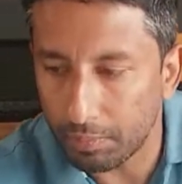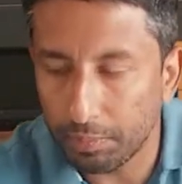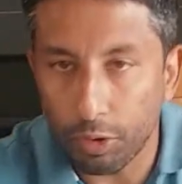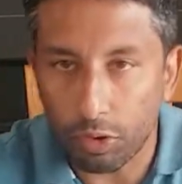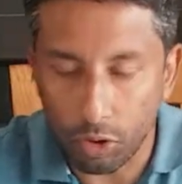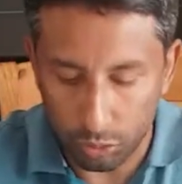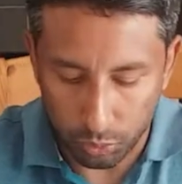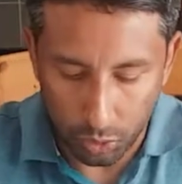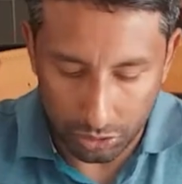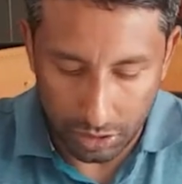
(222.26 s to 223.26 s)
pour hot
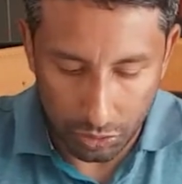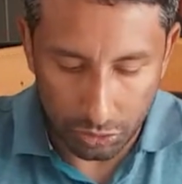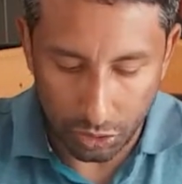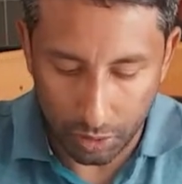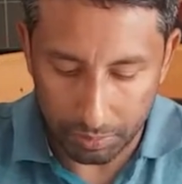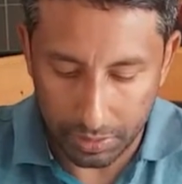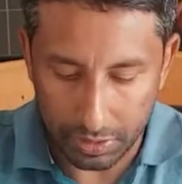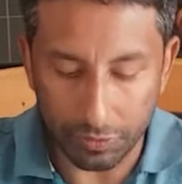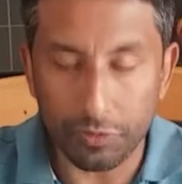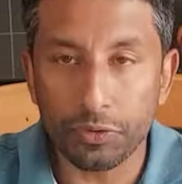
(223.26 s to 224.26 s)
water on top
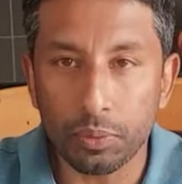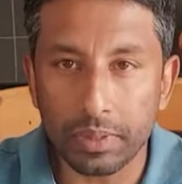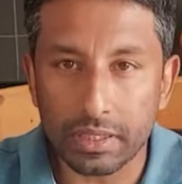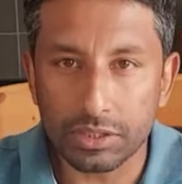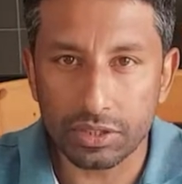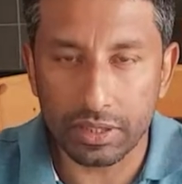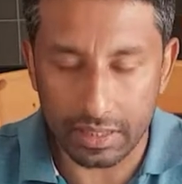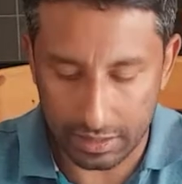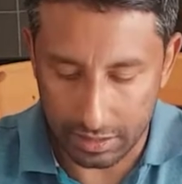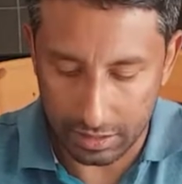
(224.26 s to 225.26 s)
for a few minutes to
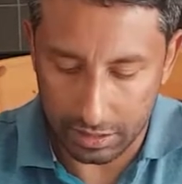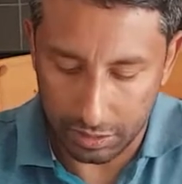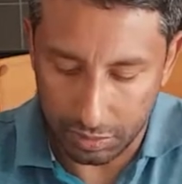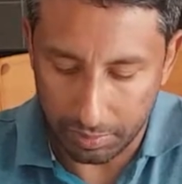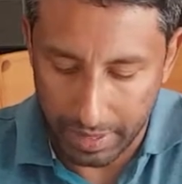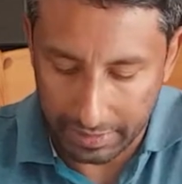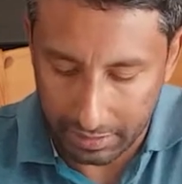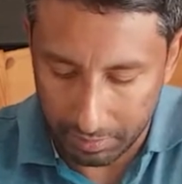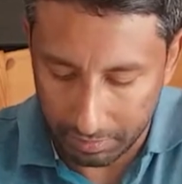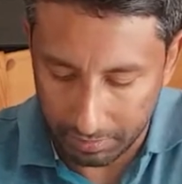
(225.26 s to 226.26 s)
make
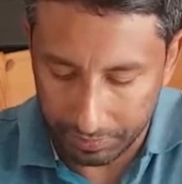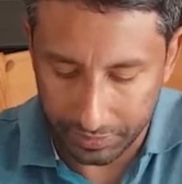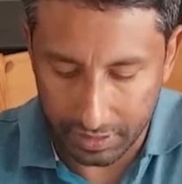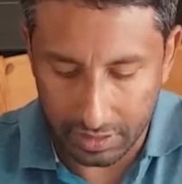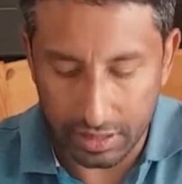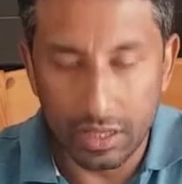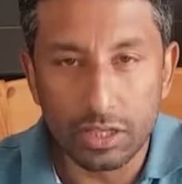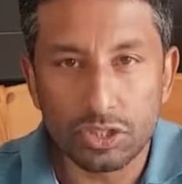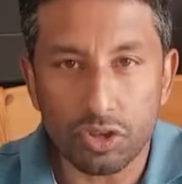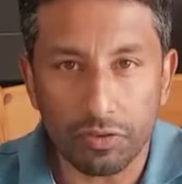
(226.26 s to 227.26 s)
them
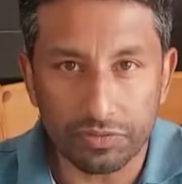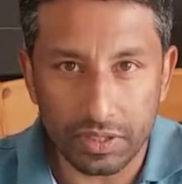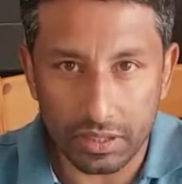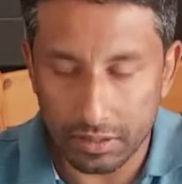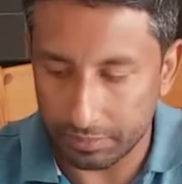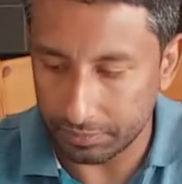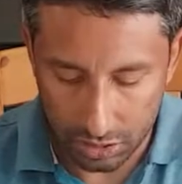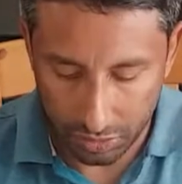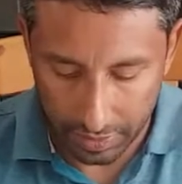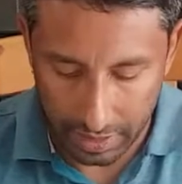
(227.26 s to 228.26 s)
softer.
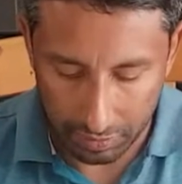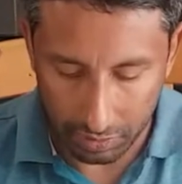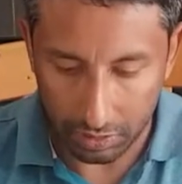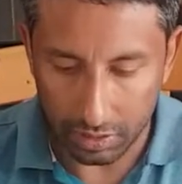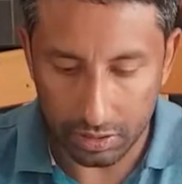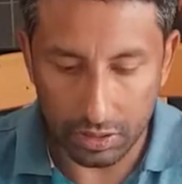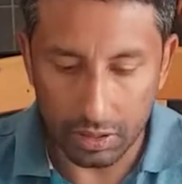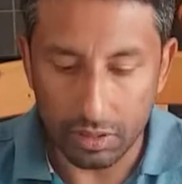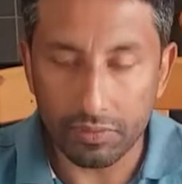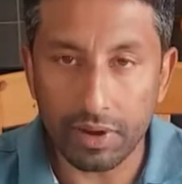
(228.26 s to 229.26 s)
So when I will
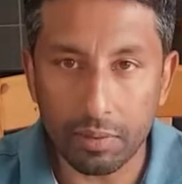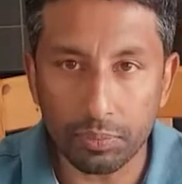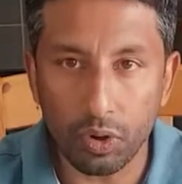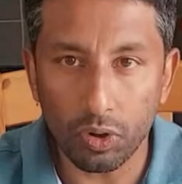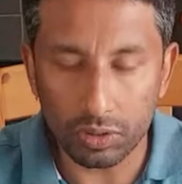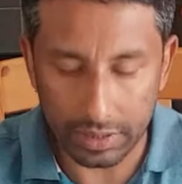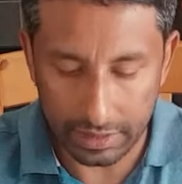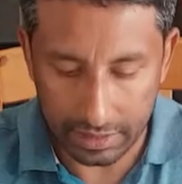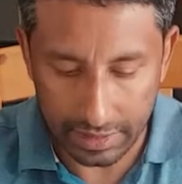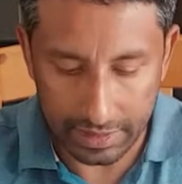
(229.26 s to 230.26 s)
wrap all the
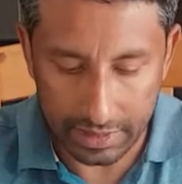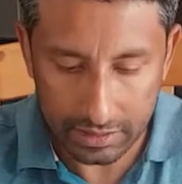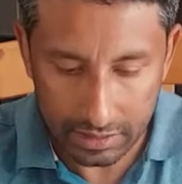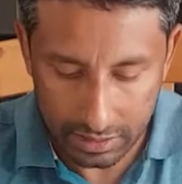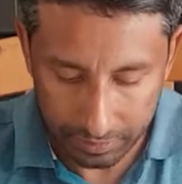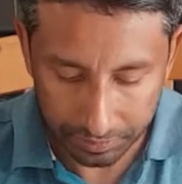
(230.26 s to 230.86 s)
ingredients